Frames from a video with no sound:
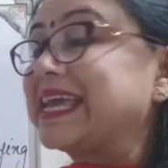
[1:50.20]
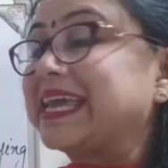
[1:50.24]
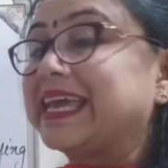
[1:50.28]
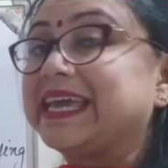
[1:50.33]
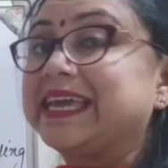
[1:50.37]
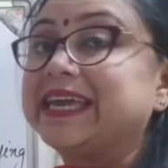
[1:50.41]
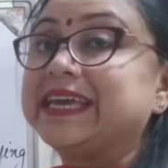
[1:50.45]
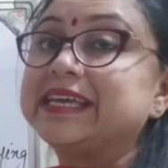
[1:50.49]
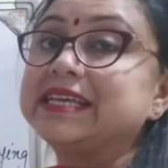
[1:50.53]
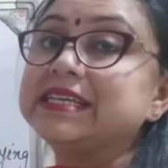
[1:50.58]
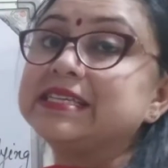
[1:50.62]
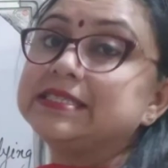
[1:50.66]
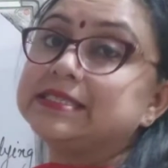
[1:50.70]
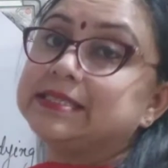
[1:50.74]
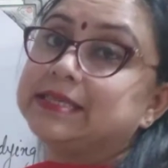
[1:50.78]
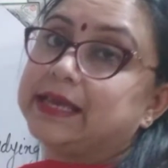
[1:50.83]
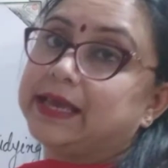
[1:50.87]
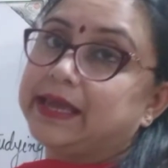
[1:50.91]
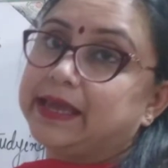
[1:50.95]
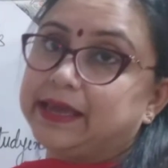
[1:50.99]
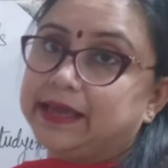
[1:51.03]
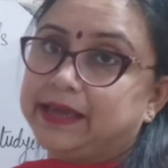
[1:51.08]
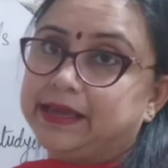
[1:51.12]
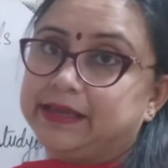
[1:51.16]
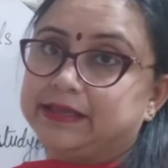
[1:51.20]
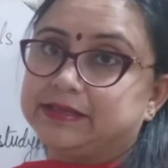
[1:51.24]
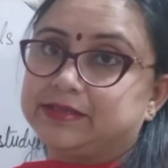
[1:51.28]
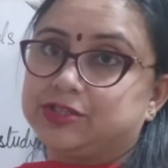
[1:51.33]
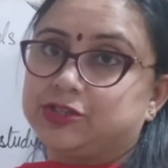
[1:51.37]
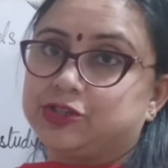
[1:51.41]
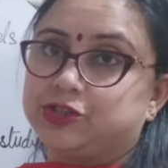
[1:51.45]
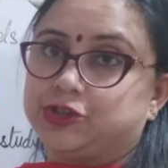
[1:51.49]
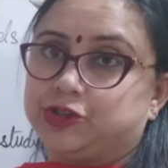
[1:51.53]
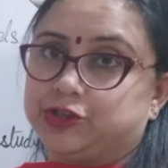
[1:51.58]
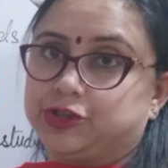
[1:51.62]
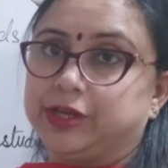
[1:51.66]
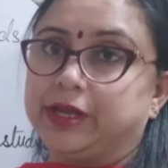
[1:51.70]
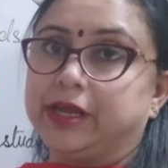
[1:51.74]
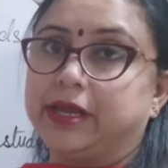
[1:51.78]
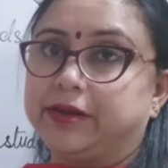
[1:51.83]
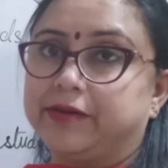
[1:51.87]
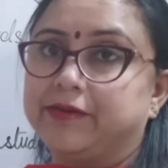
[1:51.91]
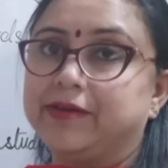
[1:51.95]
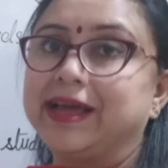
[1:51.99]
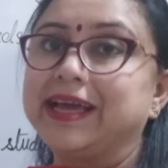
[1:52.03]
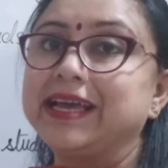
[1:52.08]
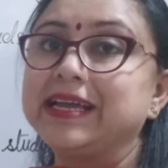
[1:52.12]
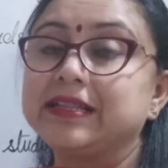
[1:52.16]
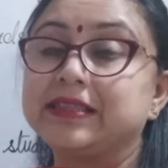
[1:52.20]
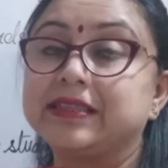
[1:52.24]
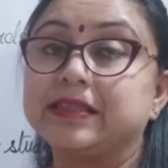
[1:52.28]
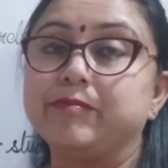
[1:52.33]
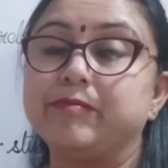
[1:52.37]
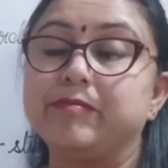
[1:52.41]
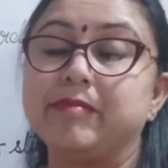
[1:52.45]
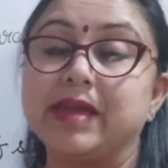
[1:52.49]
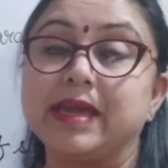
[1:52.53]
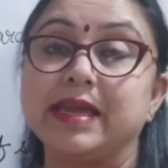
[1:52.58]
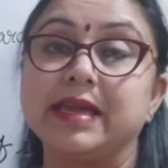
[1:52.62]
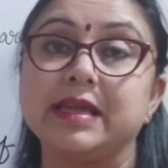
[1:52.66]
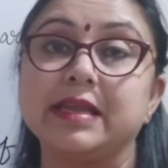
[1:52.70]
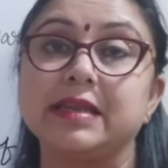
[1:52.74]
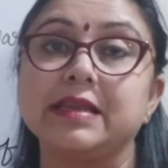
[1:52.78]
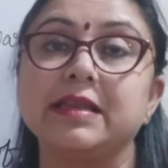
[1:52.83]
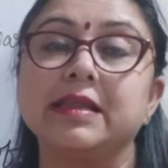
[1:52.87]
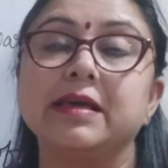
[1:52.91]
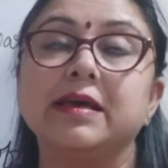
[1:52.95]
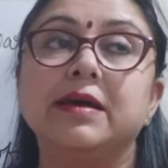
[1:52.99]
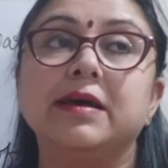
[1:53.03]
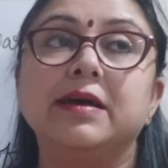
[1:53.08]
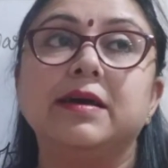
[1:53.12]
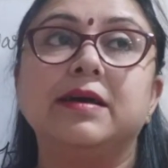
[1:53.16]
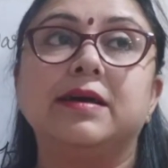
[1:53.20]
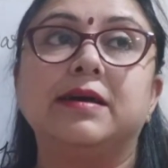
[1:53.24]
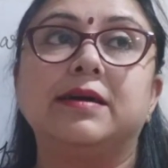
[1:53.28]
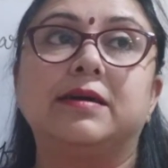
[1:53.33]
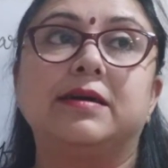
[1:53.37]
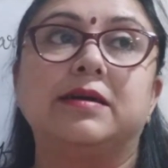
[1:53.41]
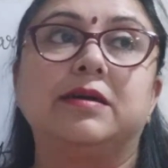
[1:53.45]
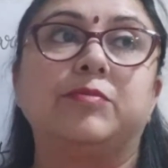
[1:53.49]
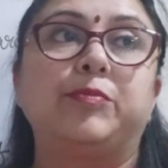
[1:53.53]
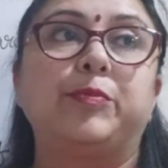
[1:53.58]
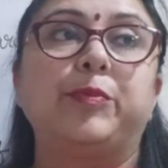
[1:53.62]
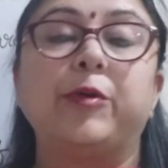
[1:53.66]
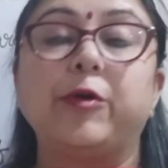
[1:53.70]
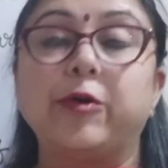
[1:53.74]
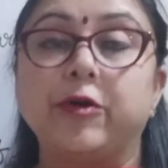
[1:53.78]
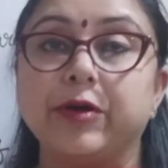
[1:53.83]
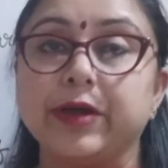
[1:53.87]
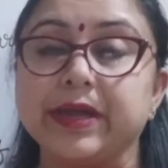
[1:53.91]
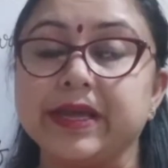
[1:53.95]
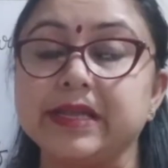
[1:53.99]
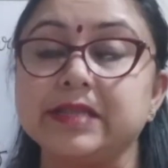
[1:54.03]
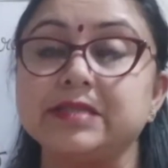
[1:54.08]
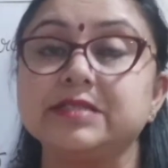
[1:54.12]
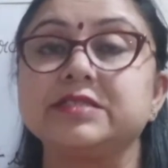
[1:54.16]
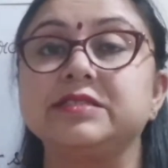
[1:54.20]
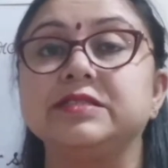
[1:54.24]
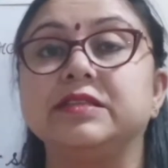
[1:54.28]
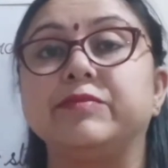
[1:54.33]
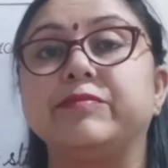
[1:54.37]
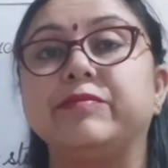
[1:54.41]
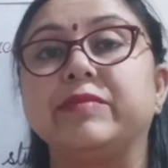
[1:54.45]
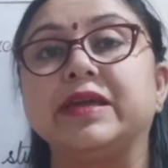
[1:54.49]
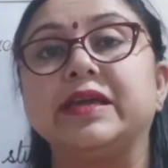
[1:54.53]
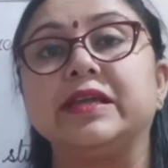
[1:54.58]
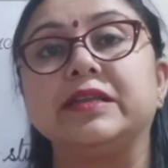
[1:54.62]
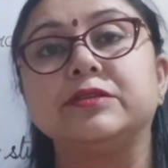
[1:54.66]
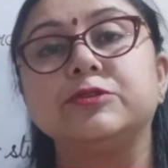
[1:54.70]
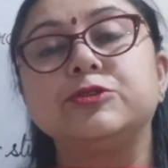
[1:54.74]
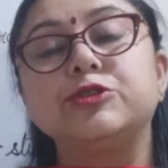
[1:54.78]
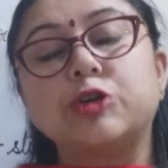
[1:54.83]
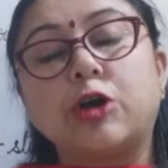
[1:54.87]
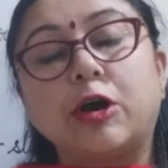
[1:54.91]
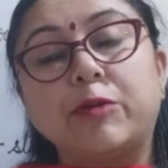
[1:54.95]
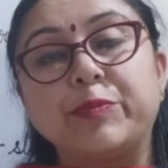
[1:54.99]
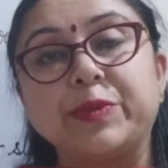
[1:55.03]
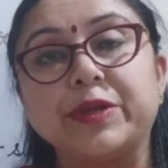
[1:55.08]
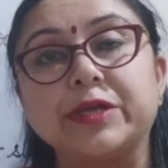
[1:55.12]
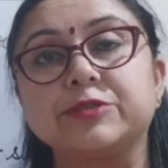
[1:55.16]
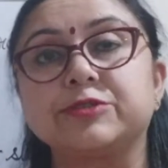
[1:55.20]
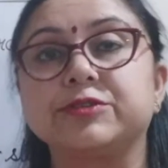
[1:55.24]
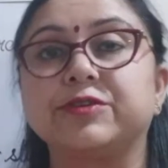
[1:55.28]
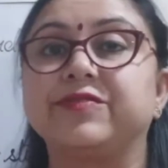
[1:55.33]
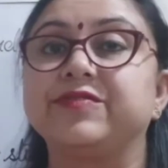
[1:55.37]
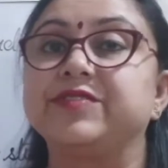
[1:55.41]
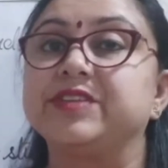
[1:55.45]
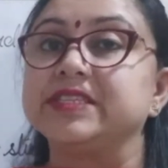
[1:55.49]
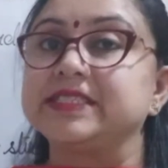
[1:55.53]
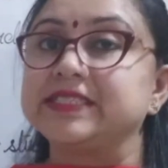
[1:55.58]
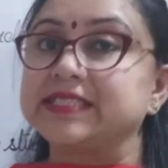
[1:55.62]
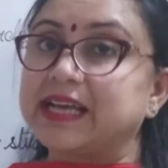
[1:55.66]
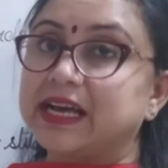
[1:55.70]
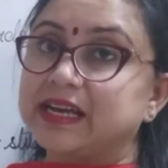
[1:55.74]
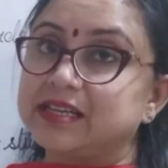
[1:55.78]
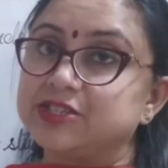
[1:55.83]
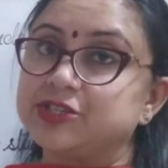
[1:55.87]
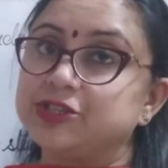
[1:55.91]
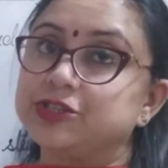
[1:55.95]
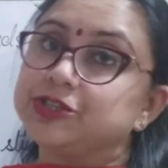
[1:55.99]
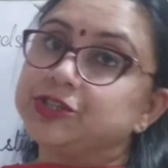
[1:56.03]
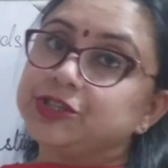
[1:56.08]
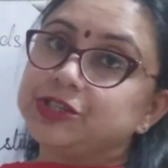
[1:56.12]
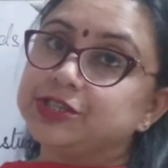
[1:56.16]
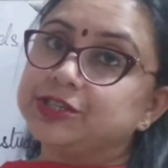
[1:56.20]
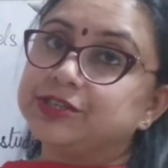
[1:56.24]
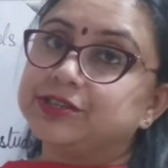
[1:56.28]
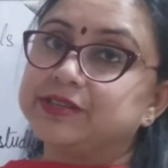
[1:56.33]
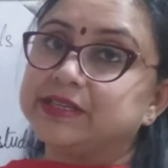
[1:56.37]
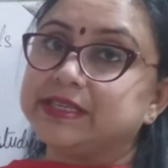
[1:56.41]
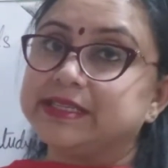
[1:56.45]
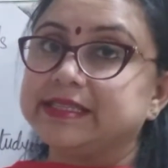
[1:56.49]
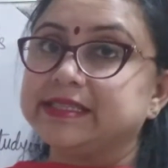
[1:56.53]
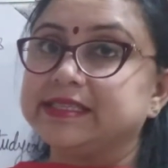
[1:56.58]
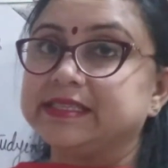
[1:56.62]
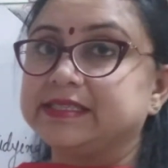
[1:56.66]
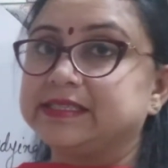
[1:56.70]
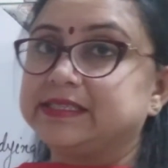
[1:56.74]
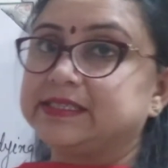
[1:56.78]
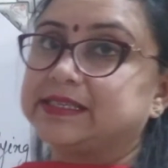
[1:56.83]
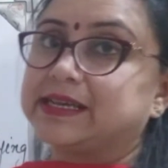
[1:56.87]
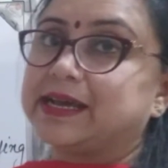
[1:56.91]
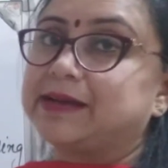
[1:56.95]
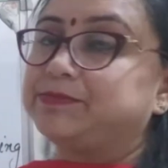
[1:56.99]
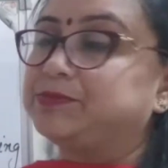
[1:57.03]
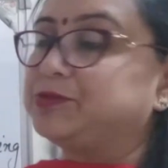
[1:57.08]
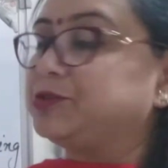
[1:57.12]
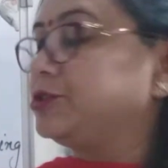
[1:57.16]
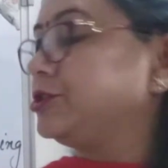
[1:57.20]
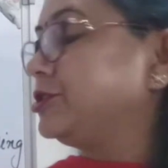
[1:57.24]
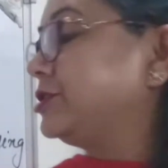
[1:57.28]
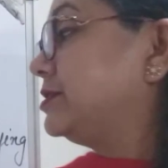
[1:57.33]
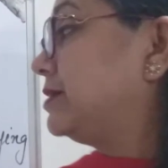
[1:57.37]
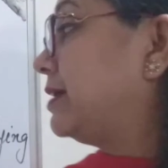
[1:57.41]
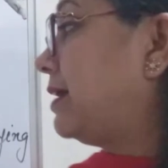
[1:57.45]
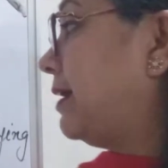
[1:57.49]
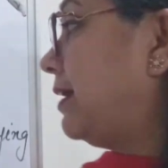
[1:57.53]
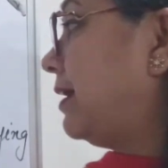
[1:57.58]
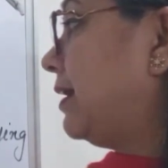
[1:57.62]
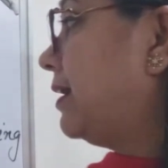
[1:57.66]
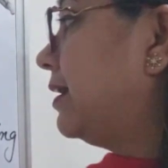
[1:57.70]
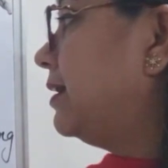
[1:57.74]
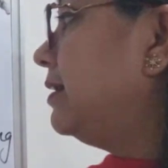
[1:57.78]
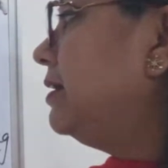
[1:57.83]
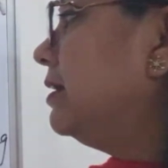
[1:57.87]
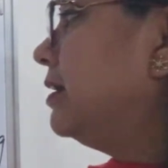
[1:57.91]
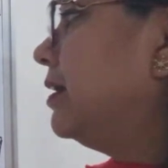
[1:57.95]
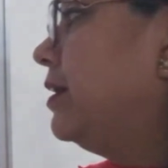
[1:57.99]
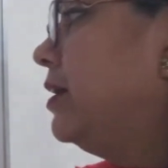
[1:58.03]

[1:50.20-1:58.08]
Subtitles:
is history, right? The main points, the main topics of discussion here in this chapter are